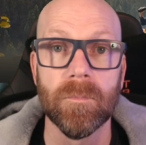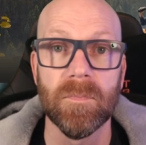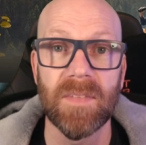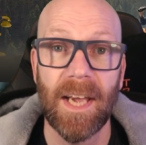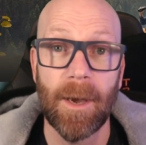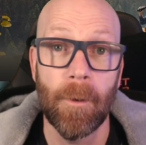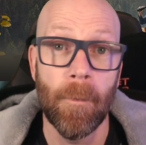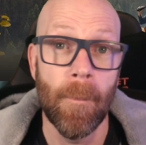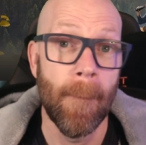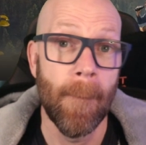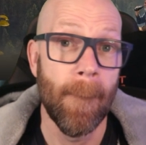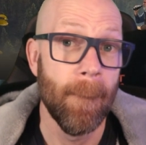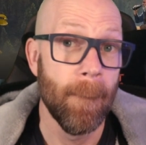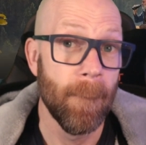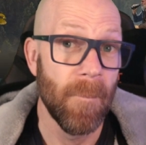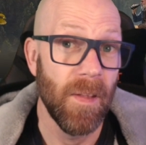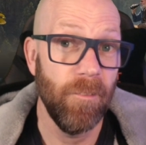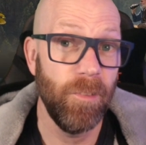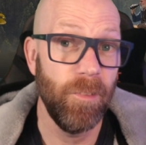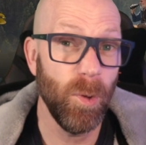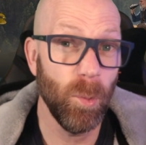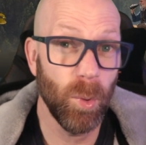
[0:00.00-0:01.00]
Now,
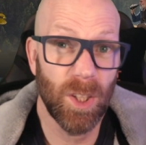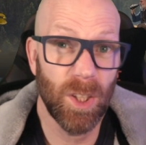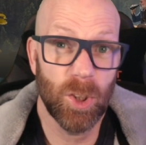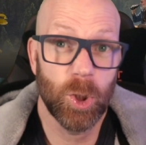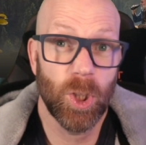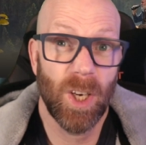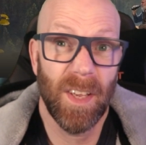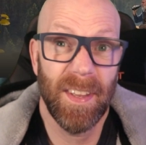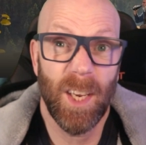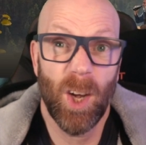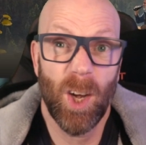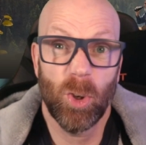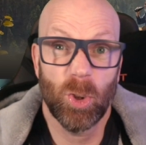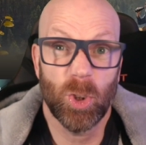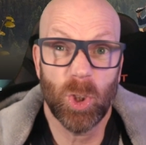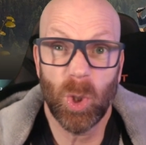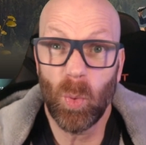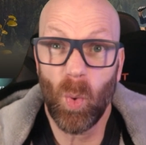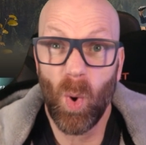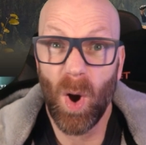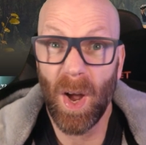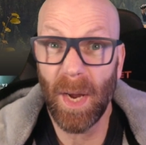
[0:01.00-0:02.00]
if you want to try the
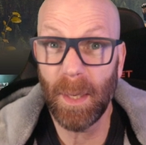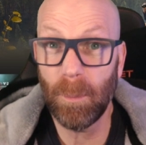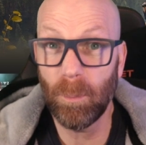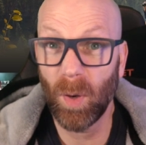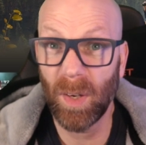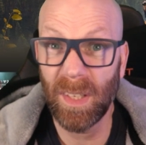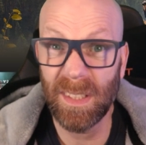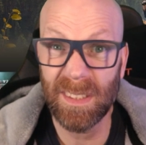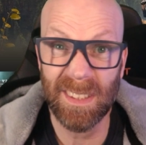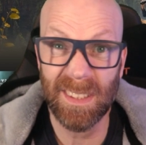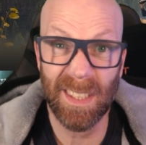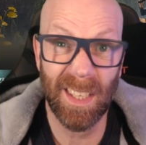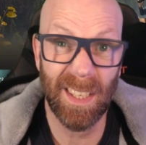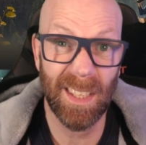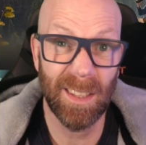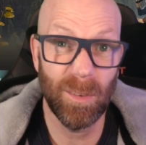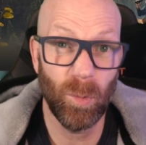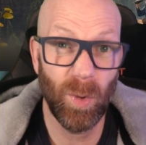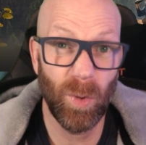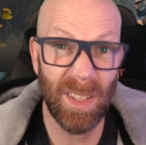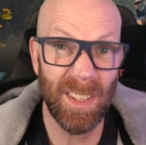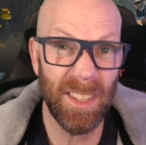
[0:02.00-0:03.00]
ultra-wide monitor,
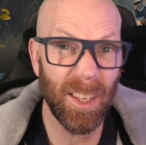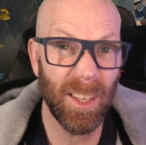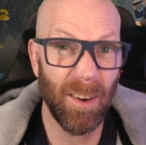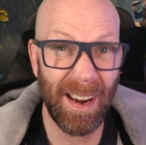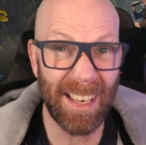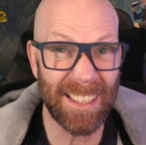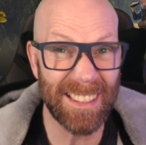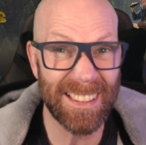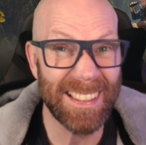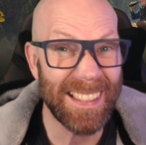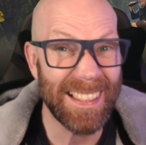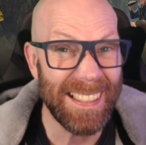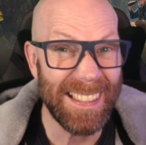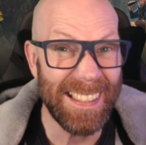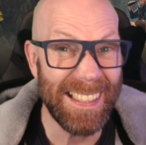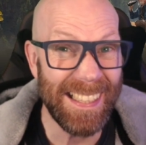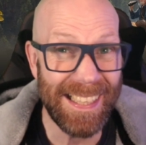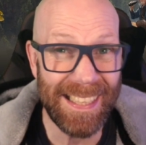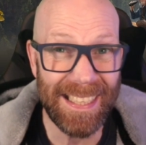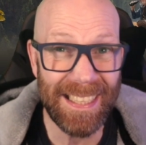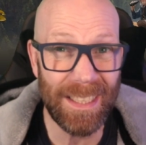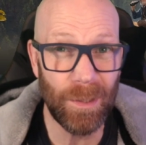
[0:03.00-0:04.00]
well, you don't actually
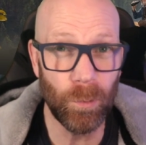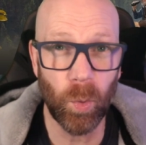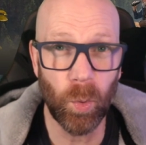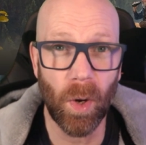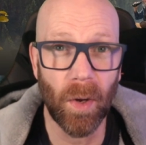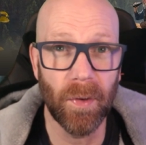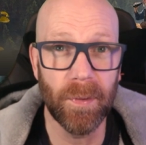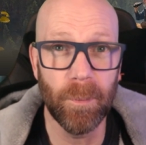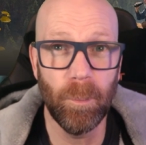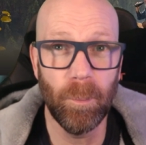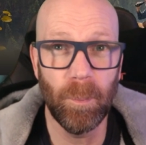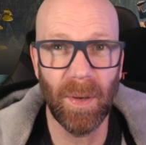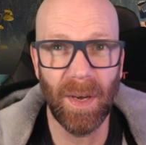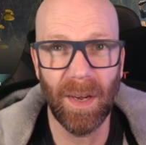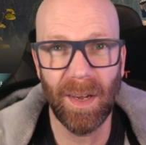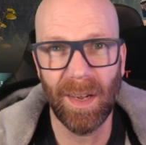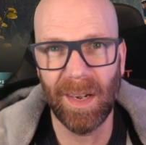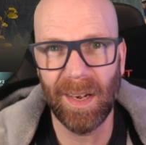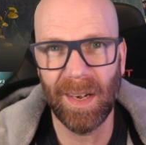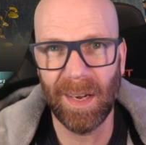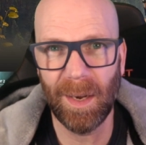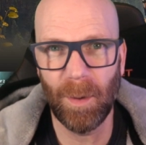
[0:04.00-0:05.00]
need one,
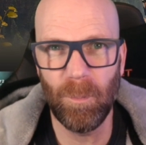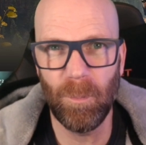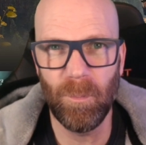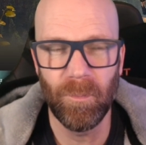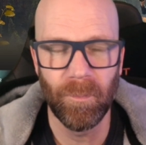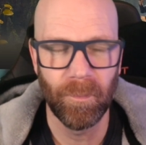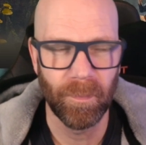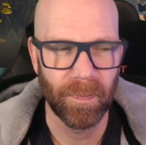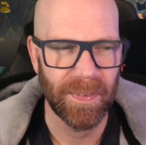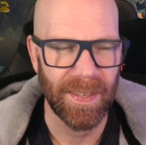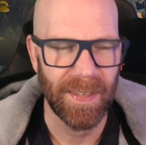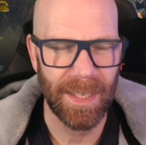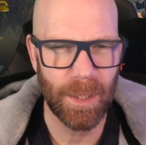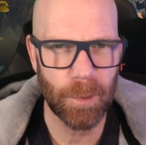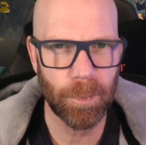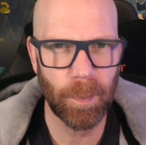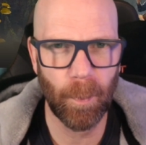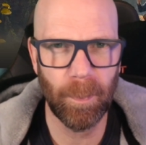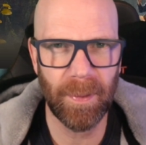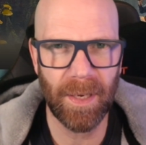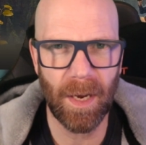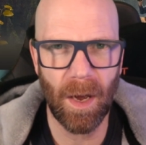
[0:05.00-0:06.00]
but it's
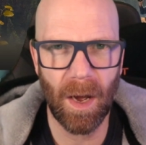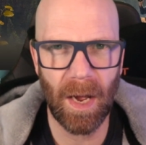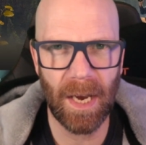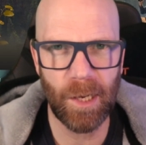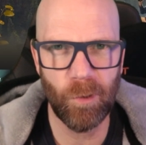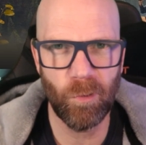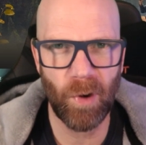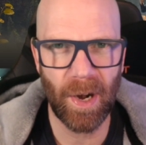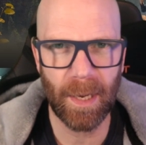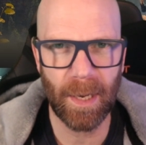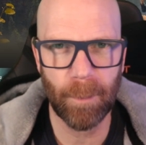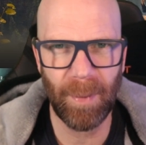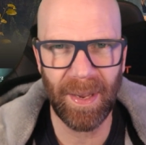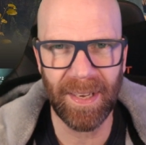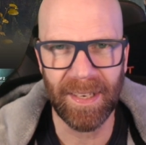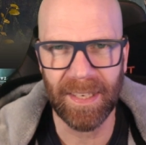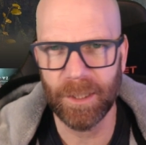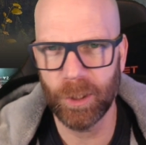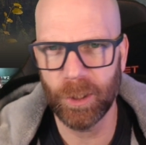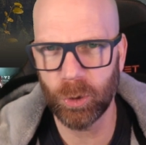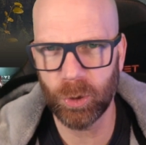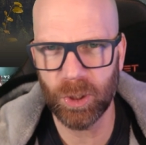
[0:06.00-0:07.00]
probably highly
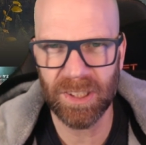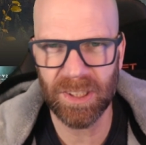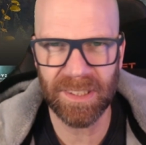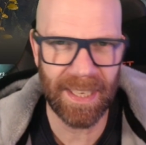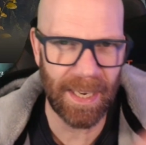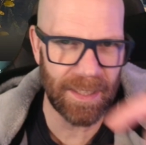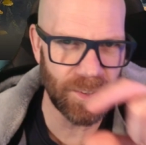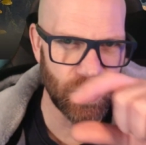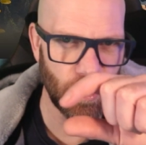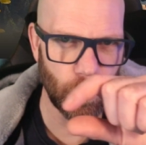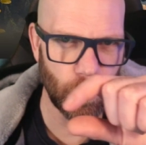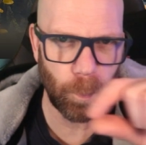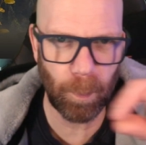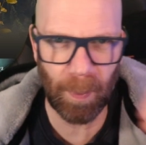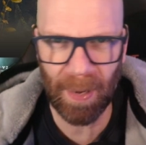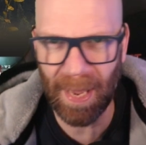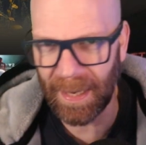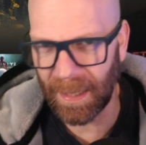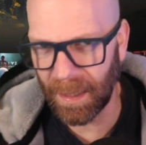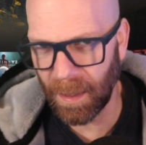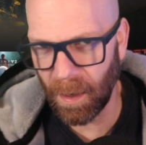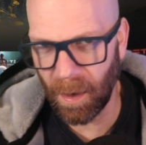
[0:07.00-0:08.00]
recommended. You'll just get sort of
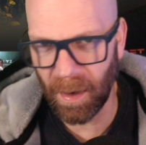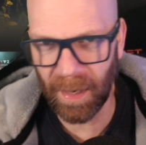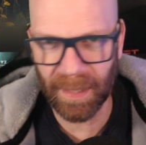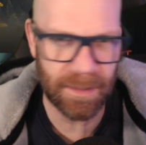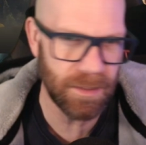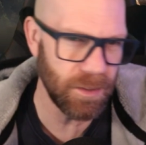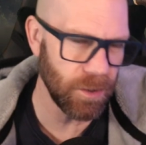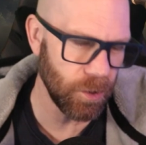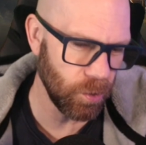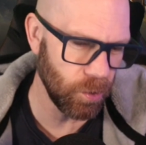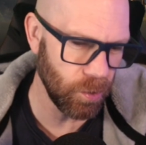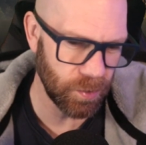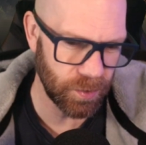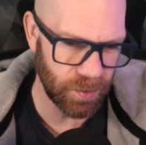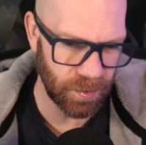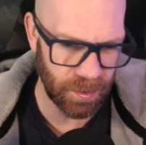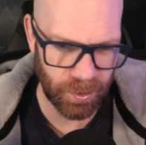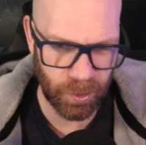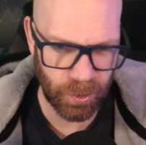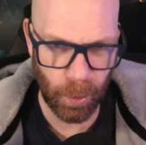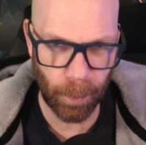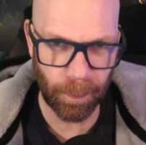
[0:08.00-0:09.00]
black lines across
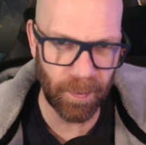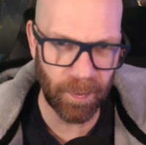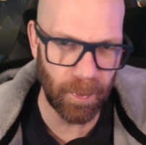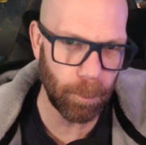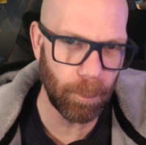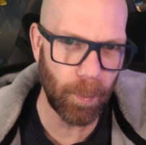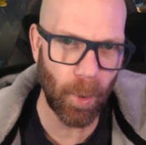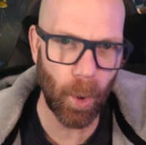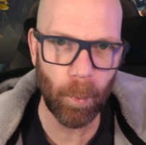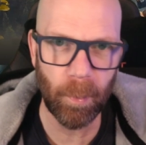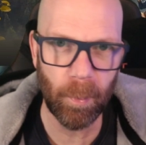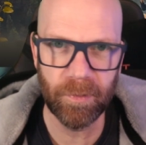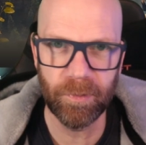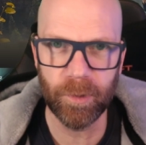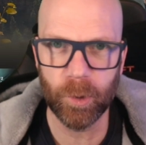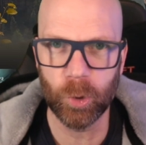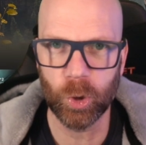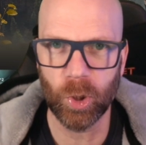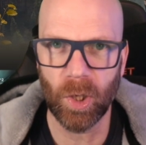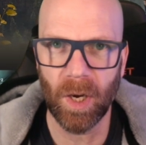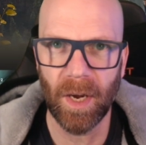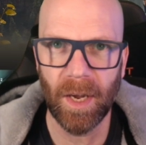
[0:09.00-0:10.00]
the top and the bottom if you
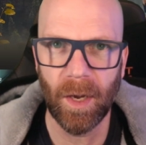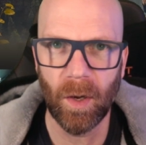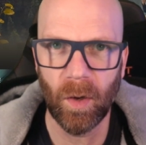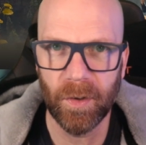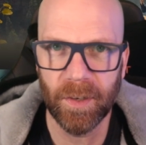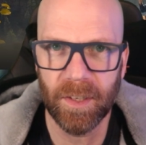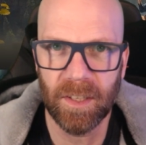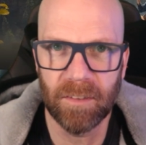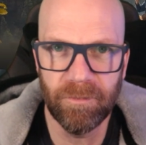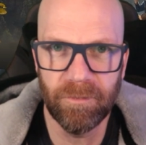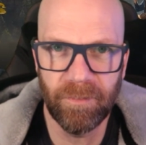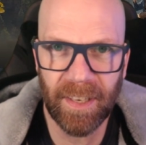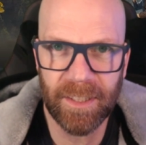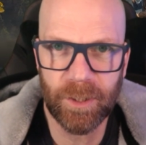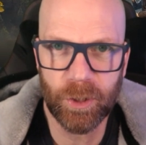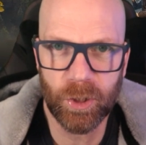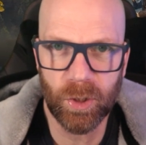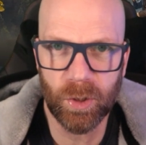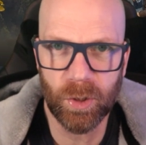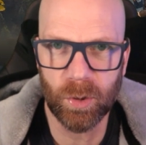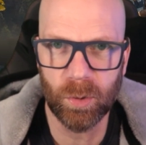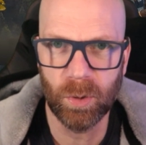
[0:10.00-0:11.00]
try it on a
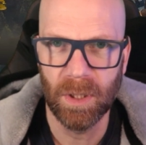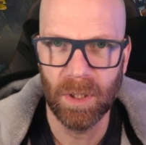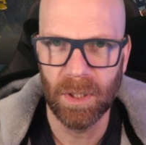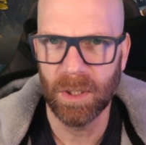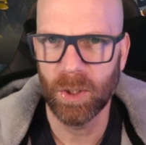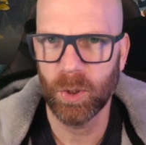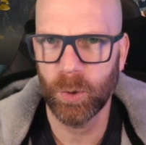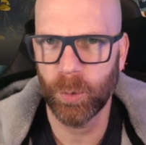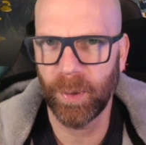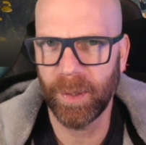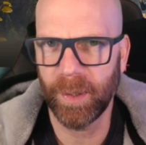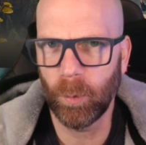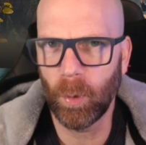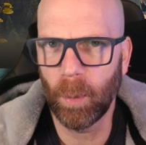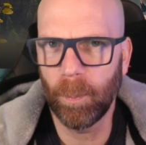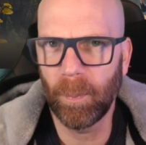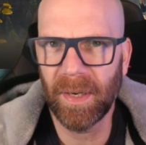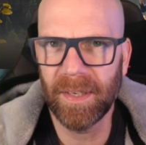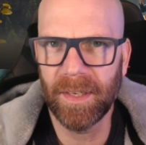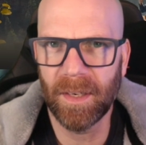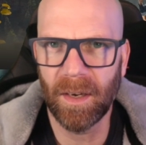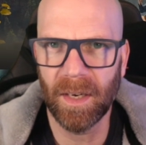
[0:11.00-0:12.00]
conventional
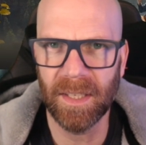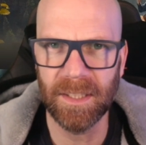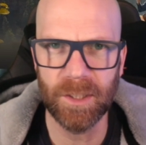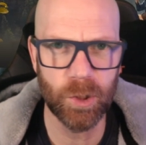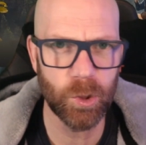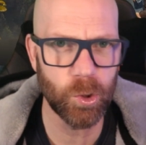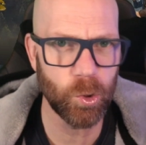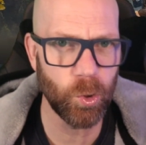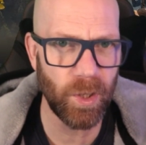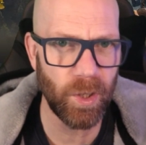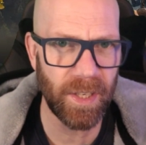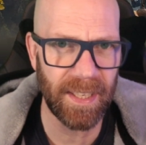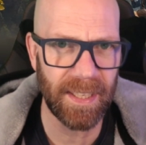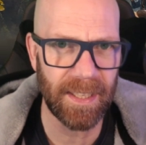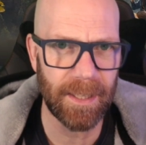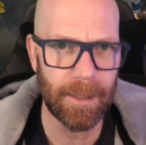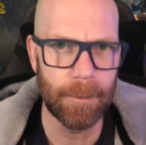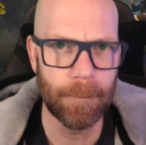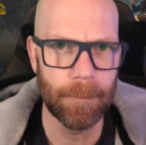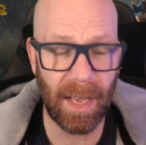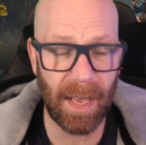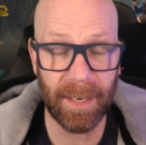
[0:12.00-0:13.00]
21:9
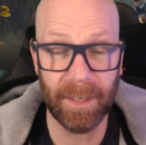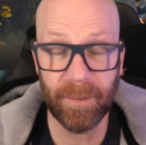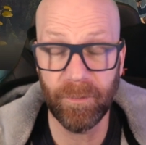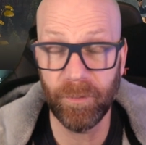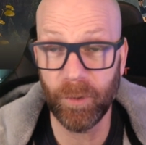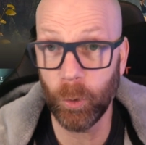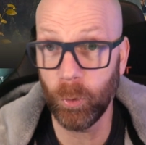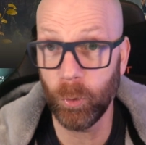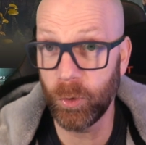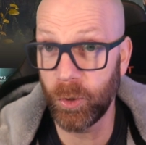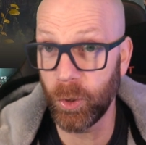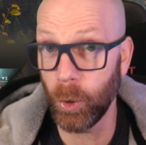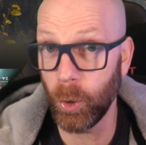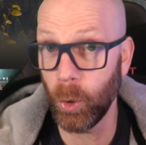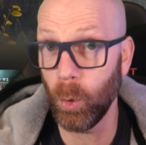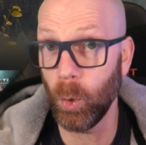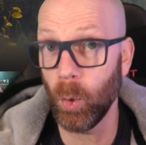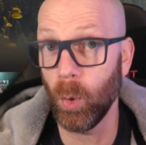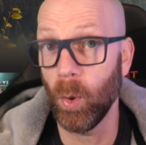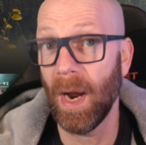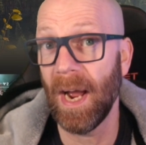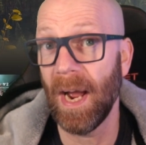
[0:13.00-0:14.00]
screen. And if you
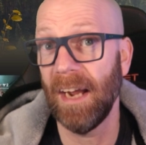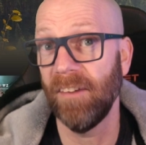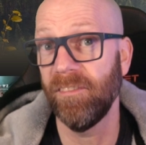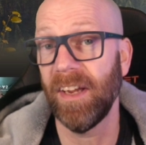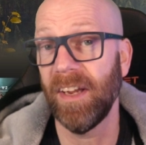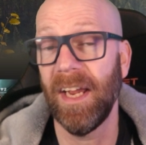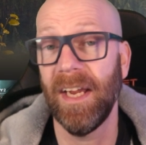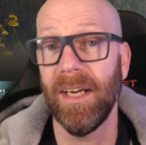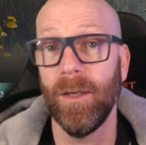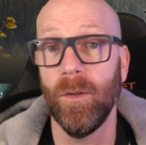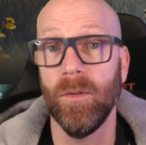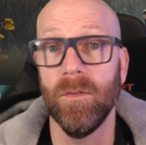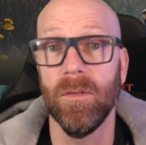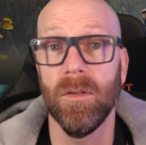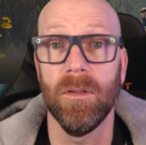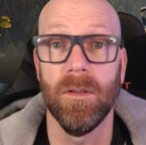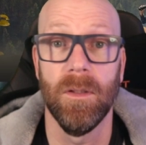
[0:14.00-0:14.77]
do have a,